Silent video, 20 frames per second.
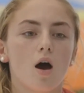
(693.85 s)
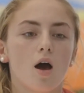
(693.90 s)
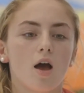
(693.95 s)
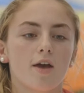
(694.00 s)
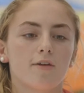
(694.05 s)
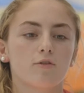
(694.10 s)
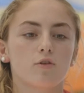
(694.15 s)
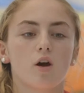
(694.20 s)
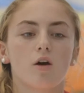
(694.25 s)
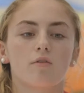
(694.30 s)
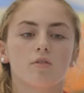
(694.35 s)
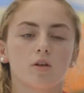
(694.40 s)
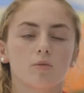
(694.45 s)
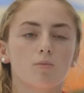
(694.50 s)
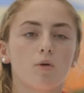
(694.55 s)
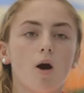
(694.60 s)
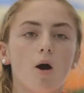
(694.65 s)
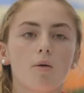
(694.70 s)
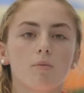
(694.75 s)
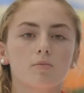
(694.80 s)
If you have any
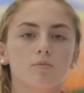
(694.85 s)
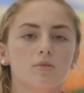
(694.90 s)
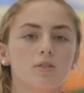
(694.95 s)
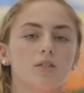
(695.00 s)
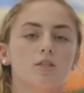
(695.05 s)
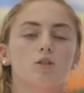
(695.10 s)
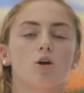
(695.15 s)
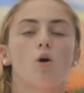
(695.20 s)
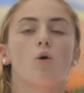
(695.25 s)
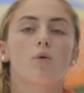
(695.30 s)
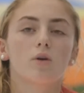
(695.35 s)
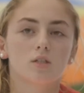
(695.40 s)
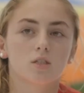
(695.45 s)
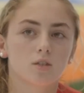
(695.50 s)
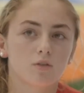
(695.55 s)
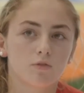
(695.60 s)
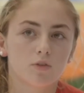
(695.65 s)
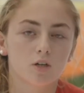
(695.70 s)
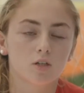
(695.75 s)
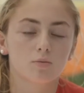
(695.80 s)
problems, he's always
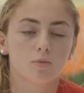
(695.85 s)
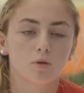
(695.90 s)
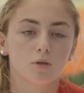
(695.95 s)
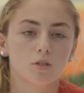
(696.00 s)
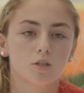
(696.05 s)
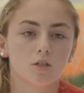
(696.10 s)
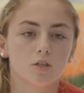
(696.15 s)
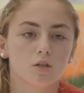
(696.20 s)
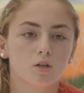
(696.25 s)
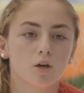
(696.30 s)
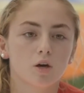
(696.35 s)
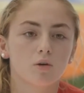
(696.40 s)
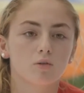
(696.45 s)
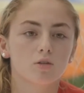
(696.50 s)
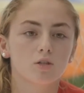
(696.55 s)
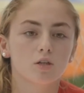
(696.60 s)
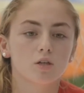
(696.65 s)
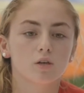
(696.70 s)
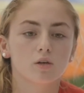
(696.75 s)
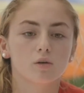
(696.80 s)
the first person to go
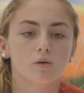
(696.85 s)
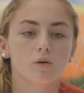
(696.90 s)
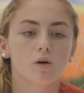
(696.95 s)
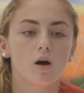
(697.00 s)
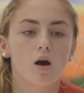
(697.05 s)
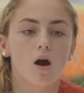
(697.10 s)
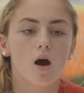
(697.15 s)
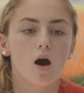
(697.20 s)
to.